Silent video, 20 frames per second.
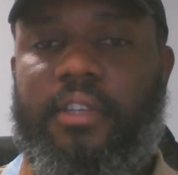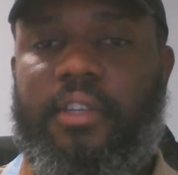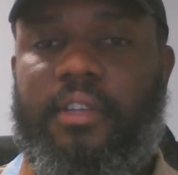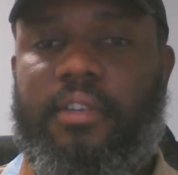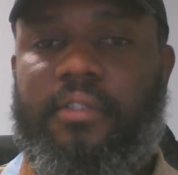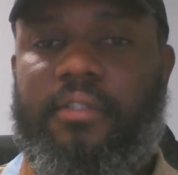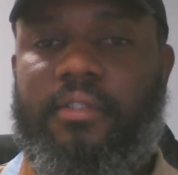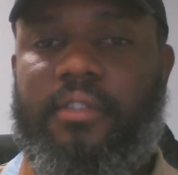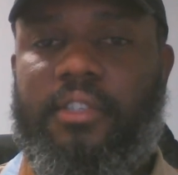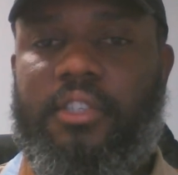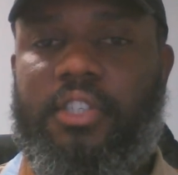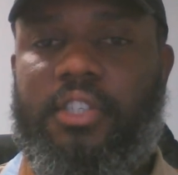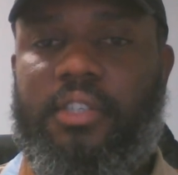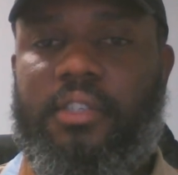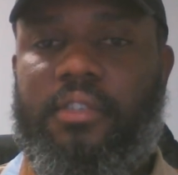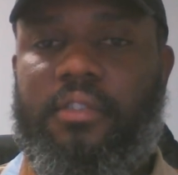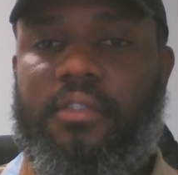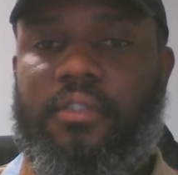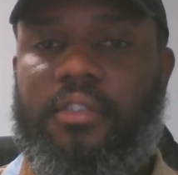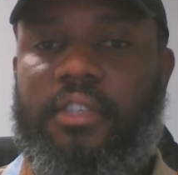
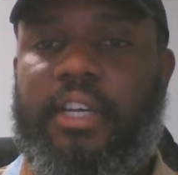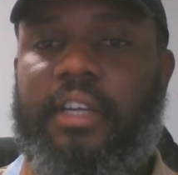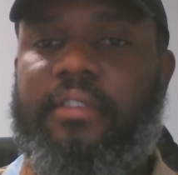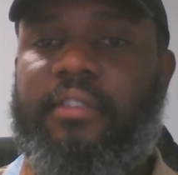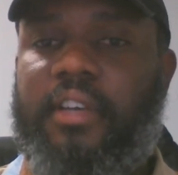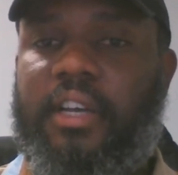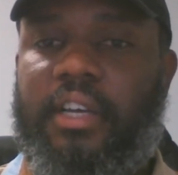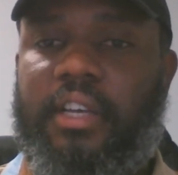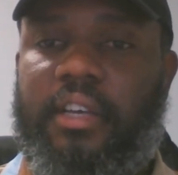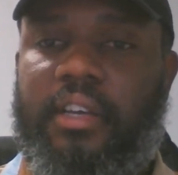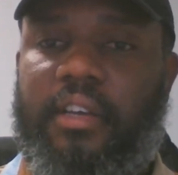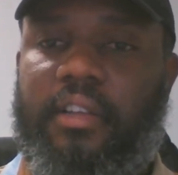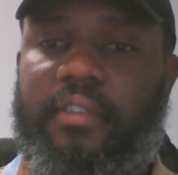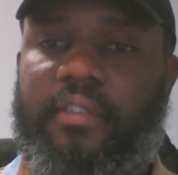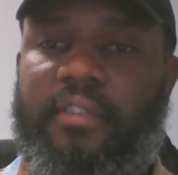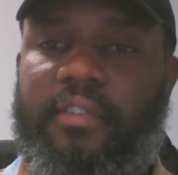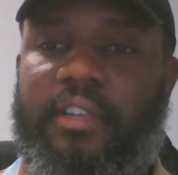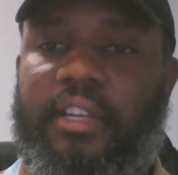SDGs, their targets,